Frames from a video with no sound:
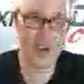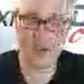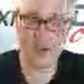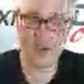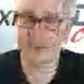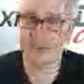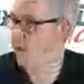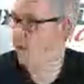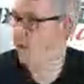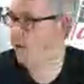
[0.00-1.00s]
I mean,
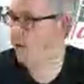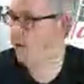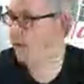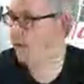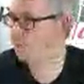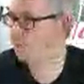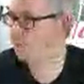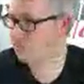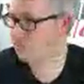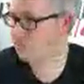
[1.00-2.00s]
one day
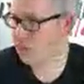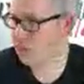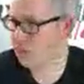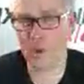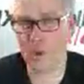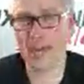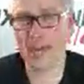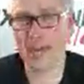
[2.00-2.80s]
I